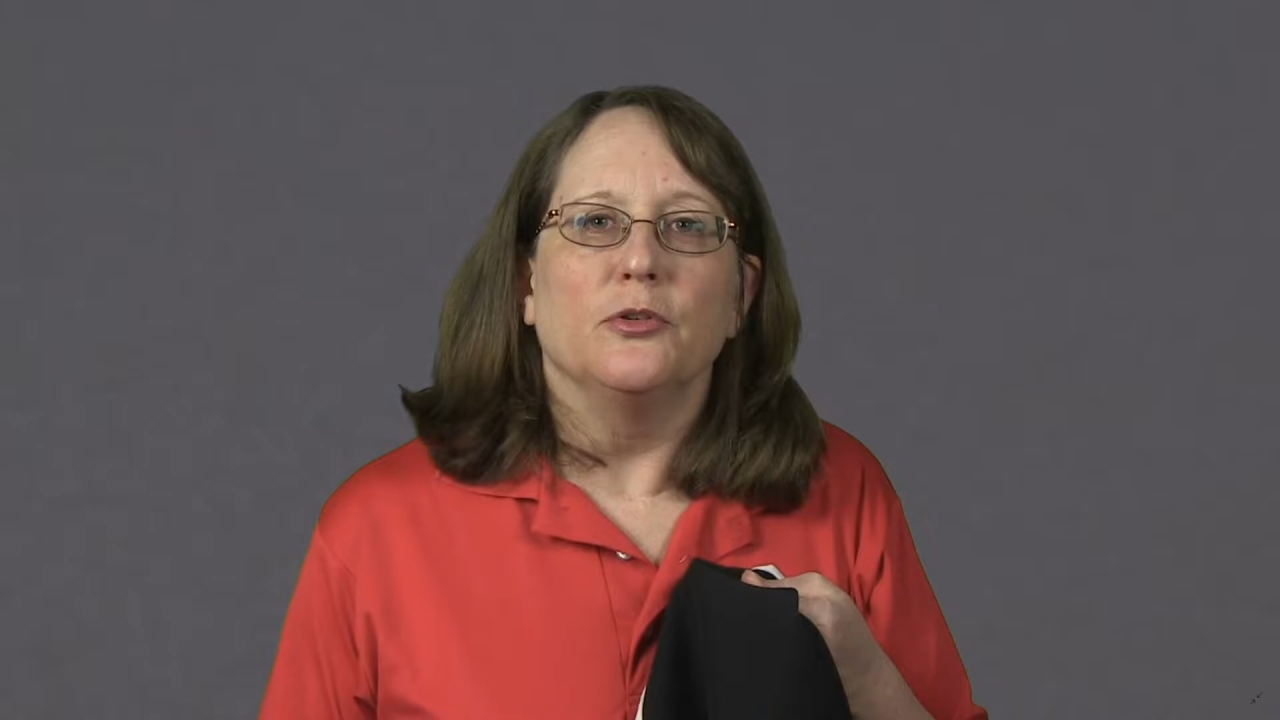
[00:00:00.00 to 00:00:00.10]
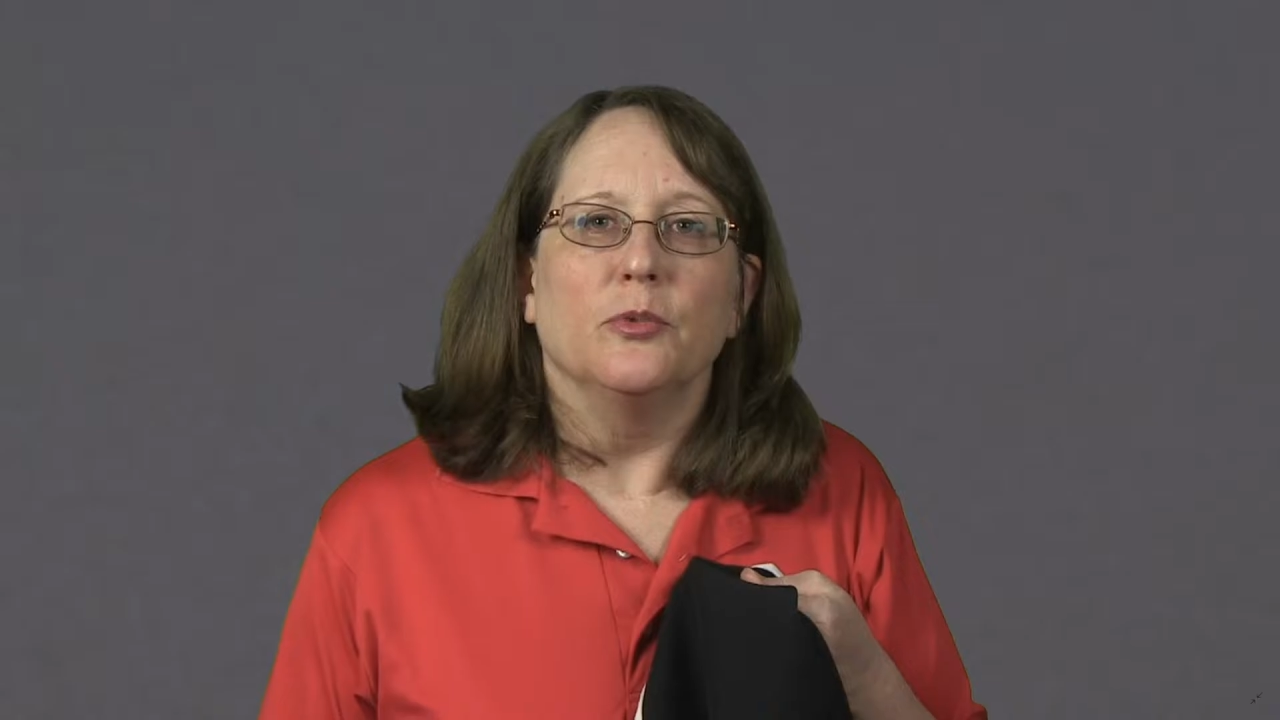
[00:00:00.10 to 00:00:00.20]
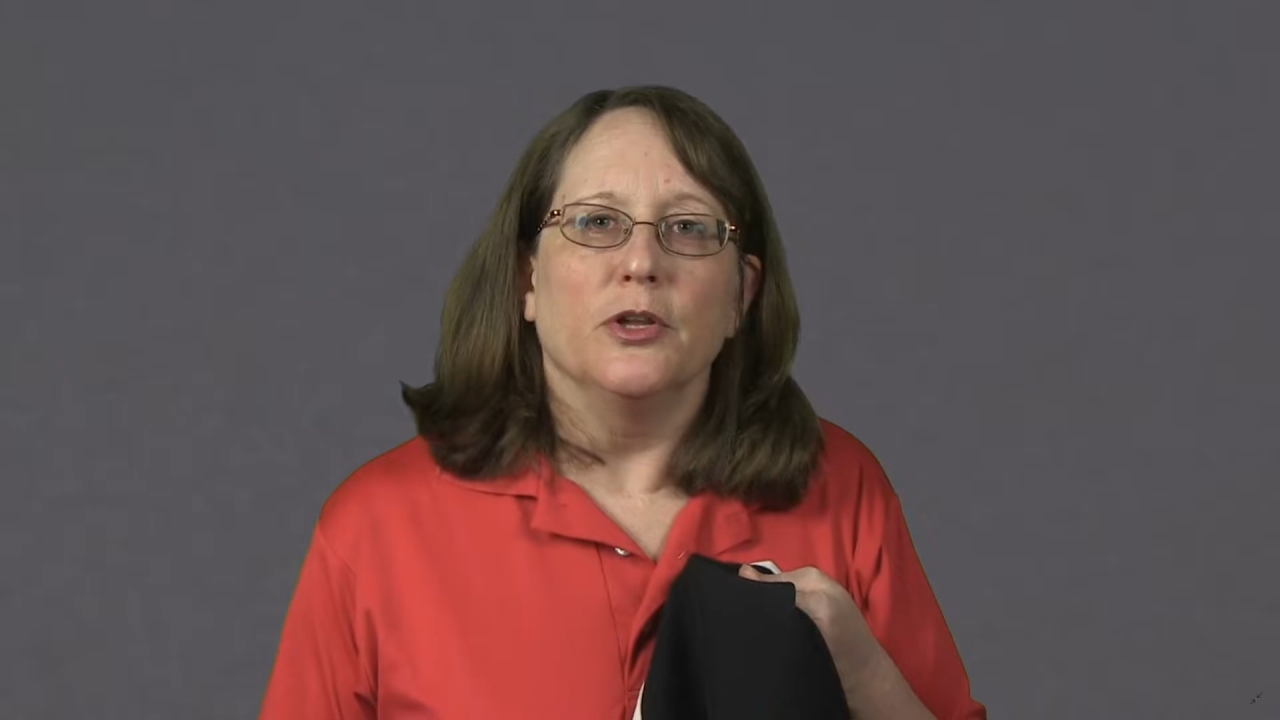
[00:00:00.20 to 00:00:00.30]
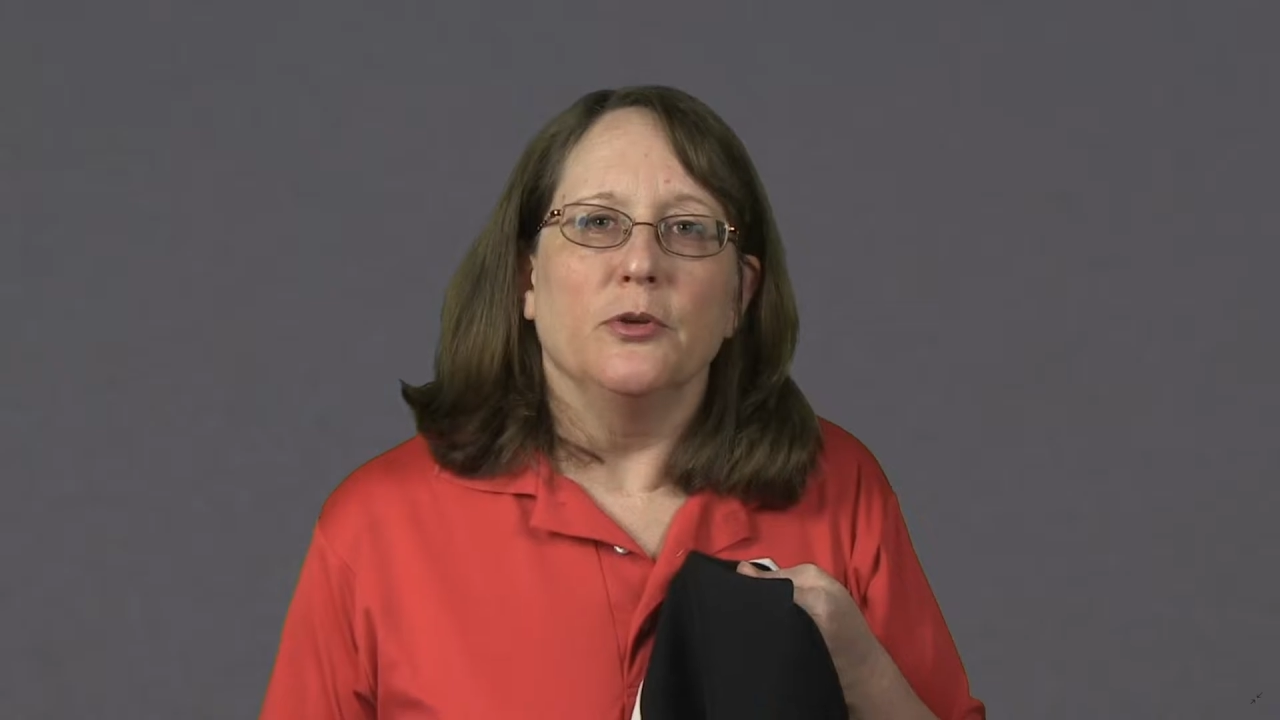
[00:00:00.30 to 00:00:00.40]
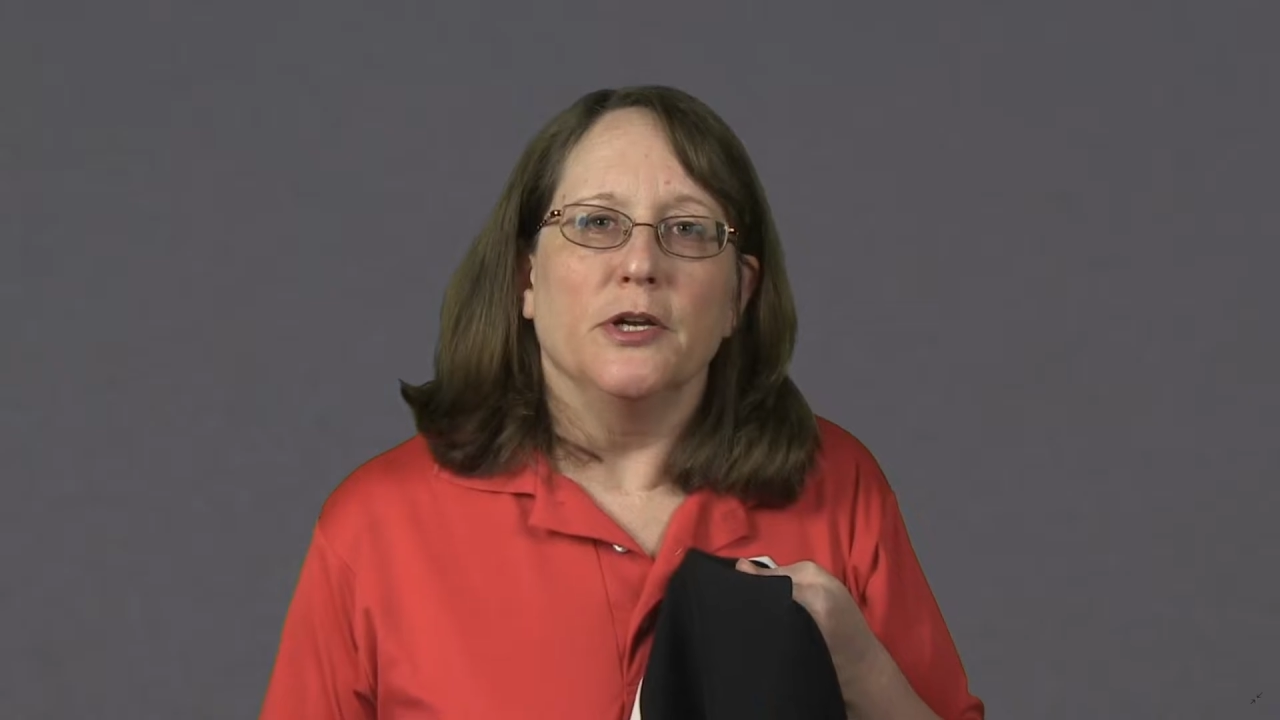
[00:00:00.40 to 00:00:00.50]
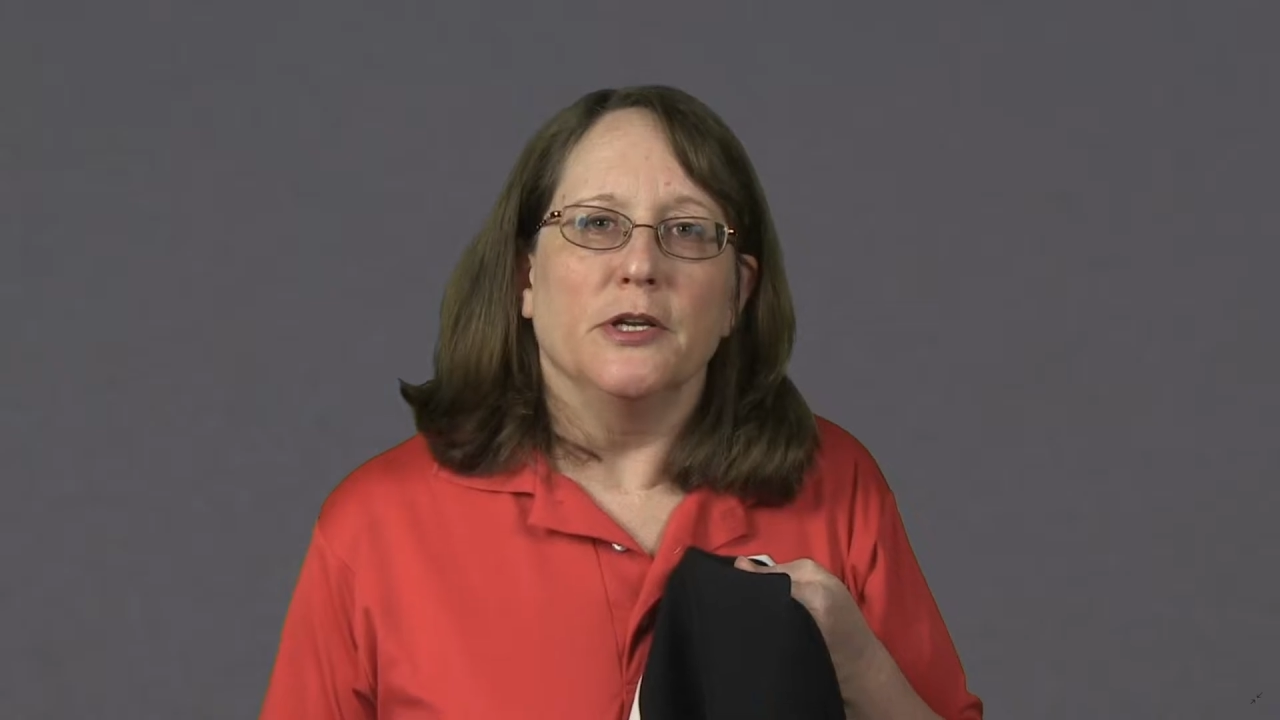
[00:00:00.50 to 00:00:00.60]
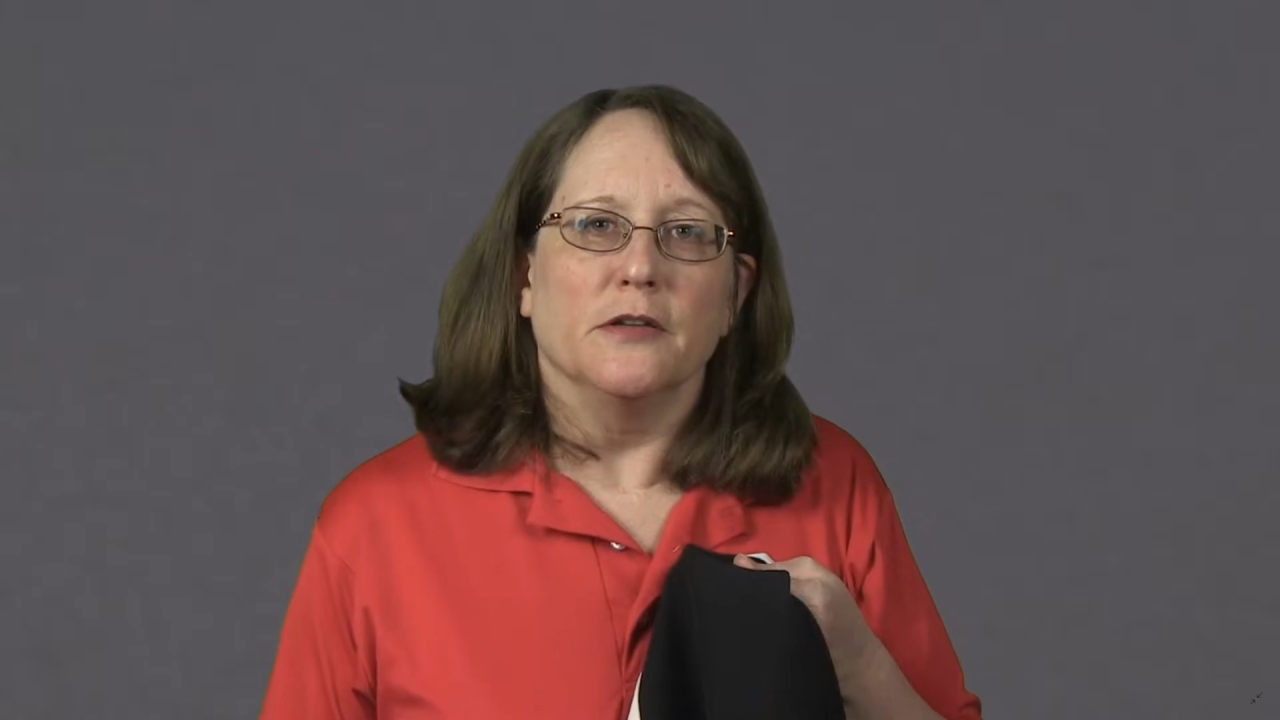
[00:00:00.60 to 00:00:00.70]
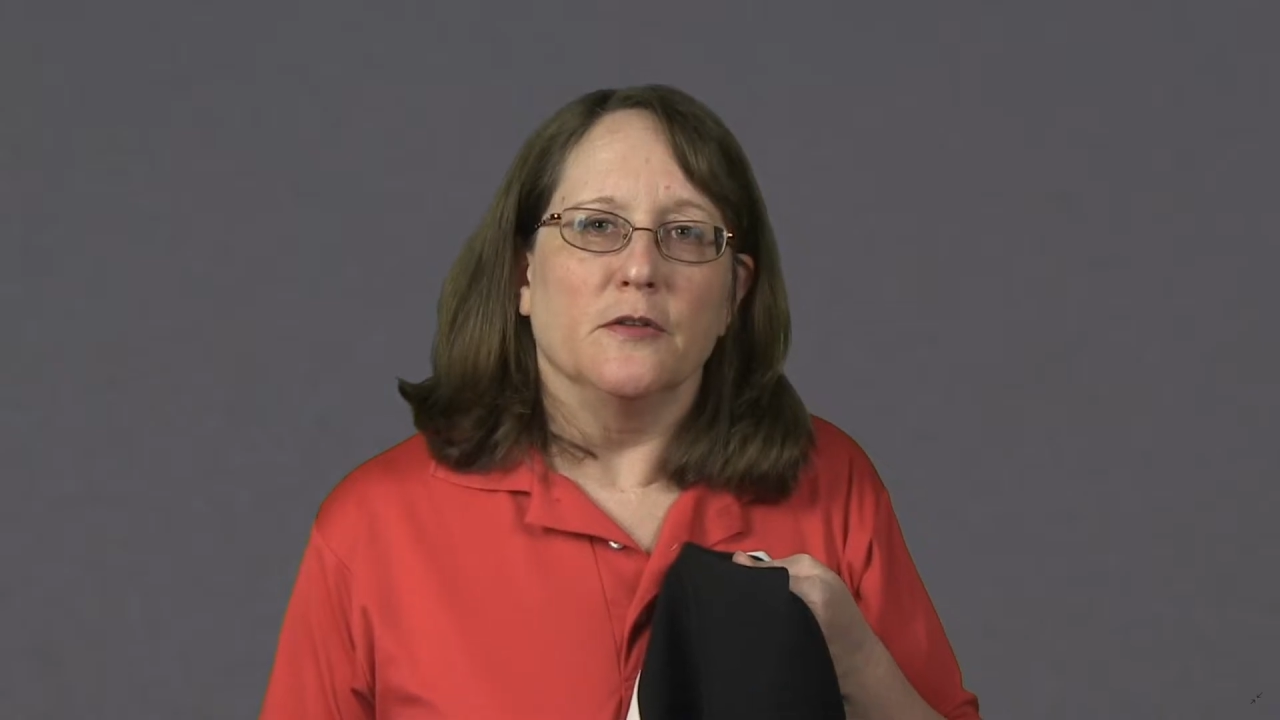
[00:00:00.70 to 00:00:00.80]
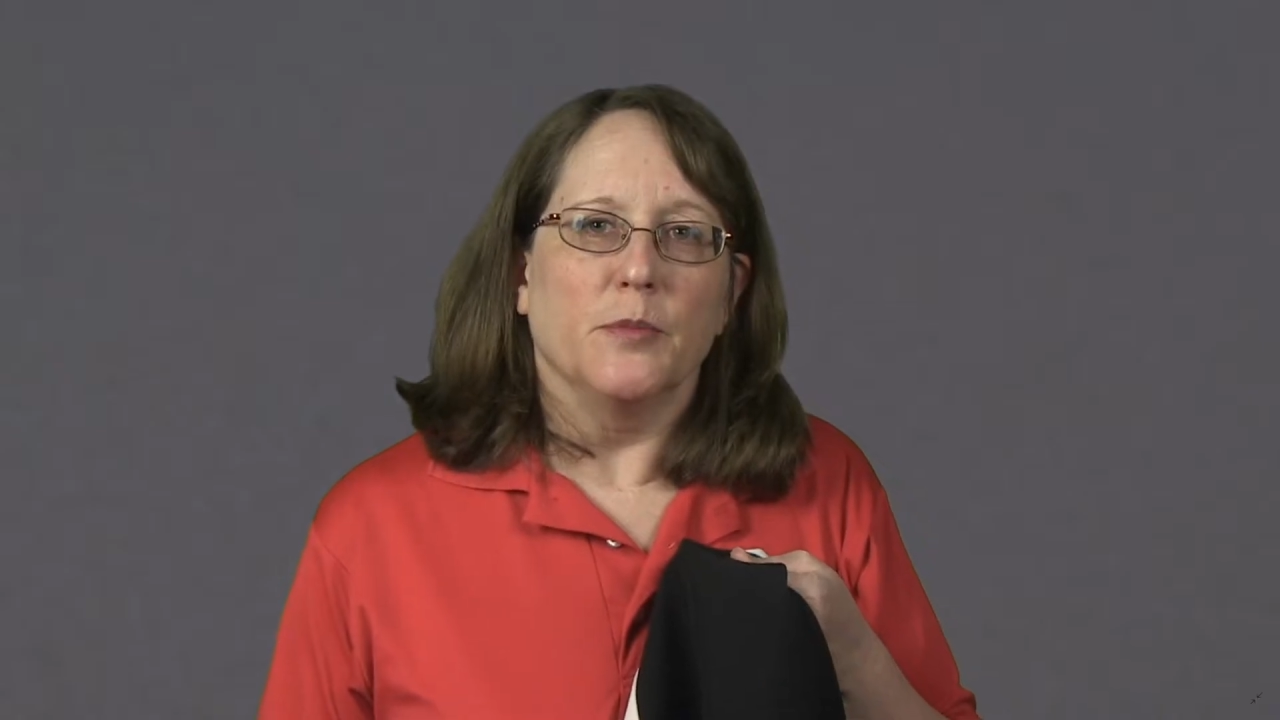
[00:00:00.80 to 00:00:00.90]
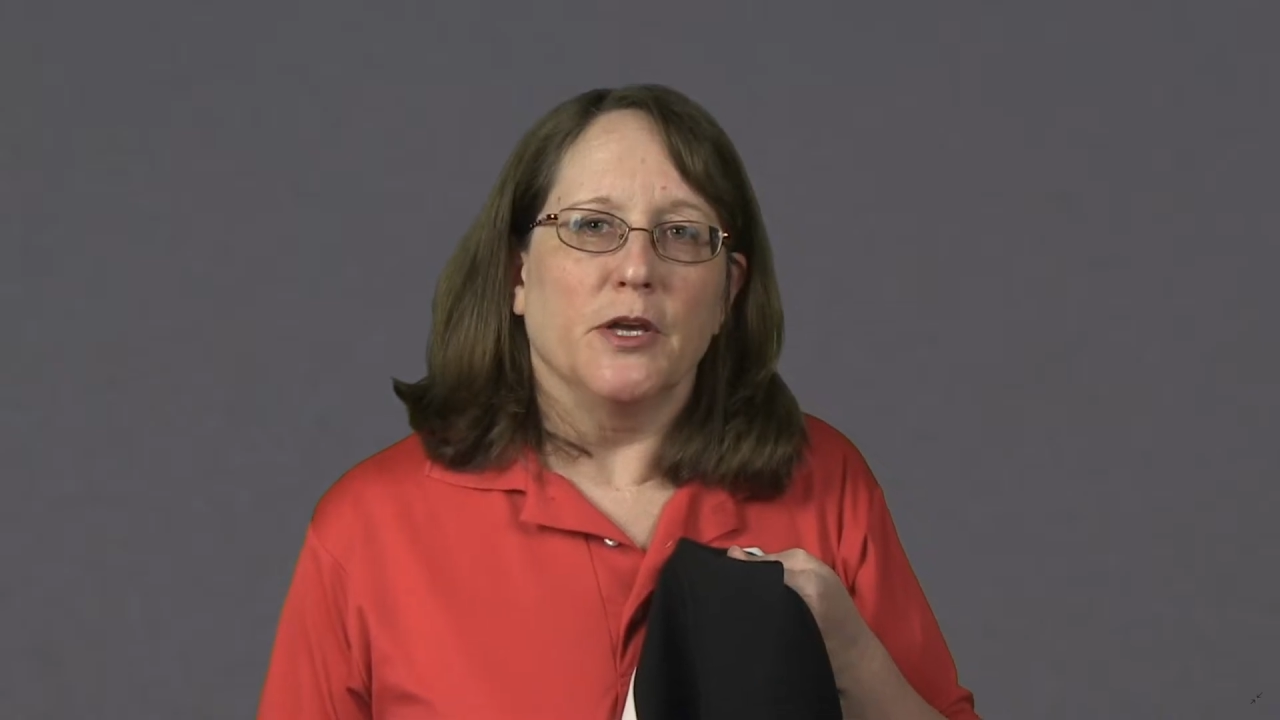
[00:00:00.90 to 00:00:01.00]
what you can
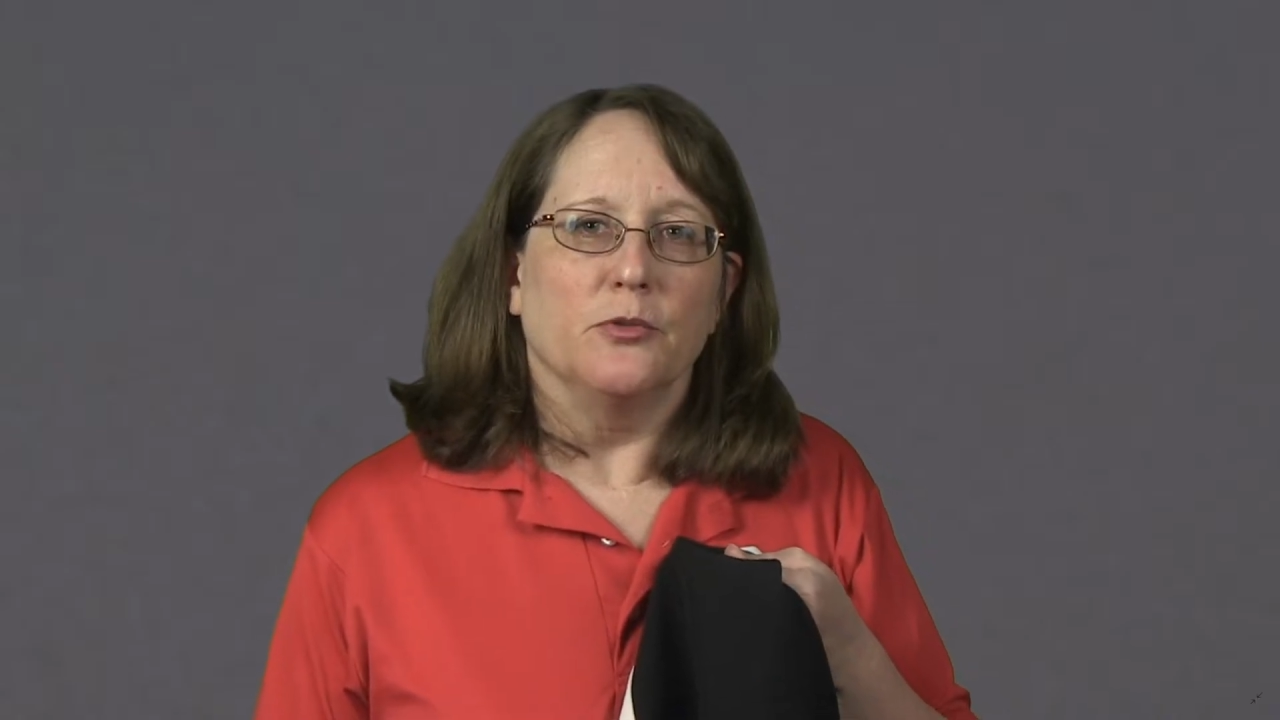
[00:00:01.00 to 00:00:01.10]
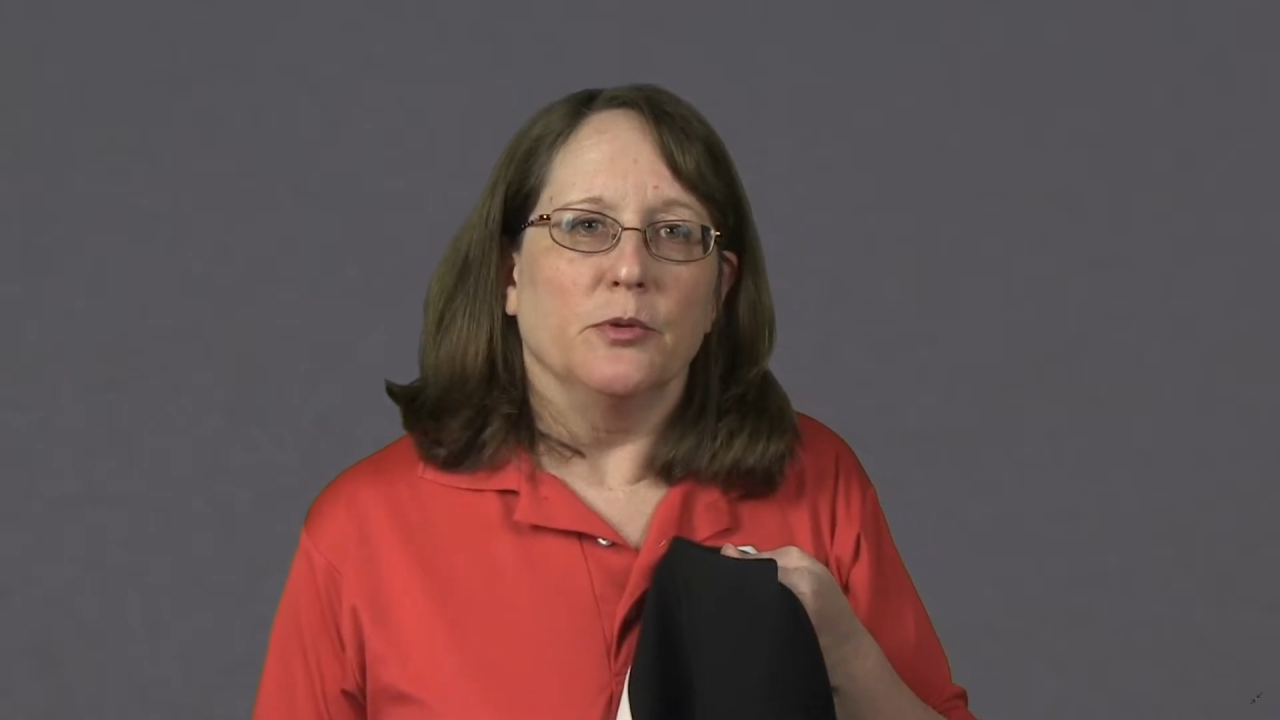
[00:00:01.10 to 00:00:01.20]
expect